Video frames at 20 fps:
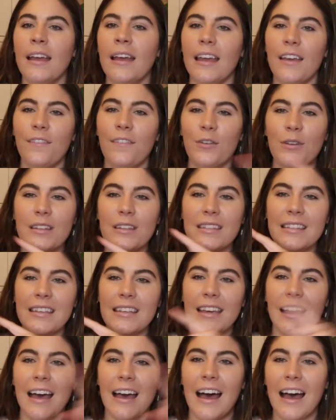If you can see,
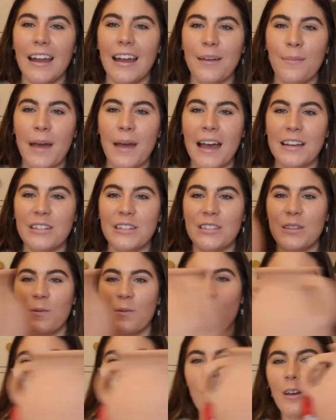it kind of matches the
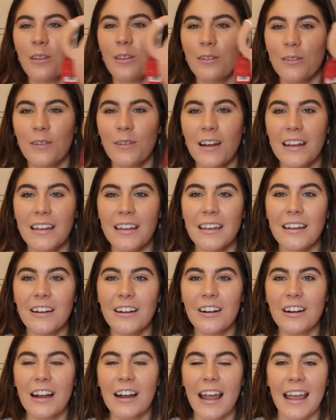wall color right
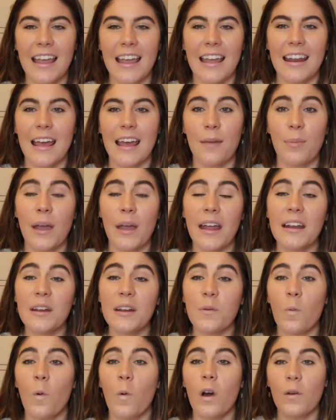here, and I
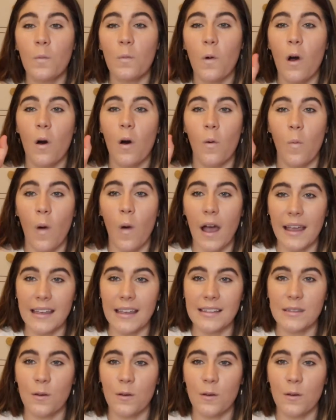painted one wall white.